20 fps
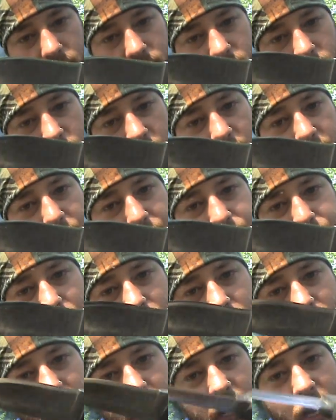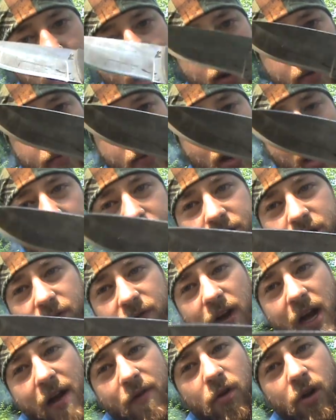Yeah, again, I'm a
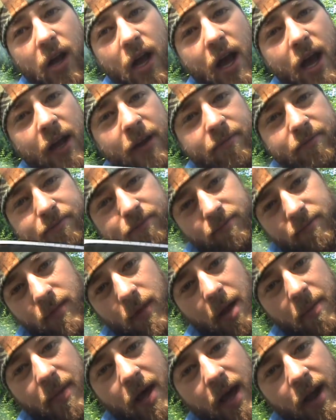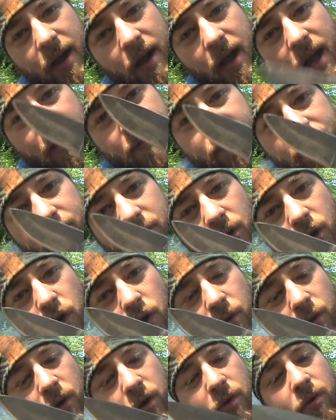survival guy. I'm not a knife
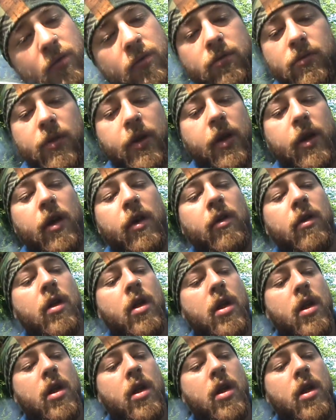guru, you know.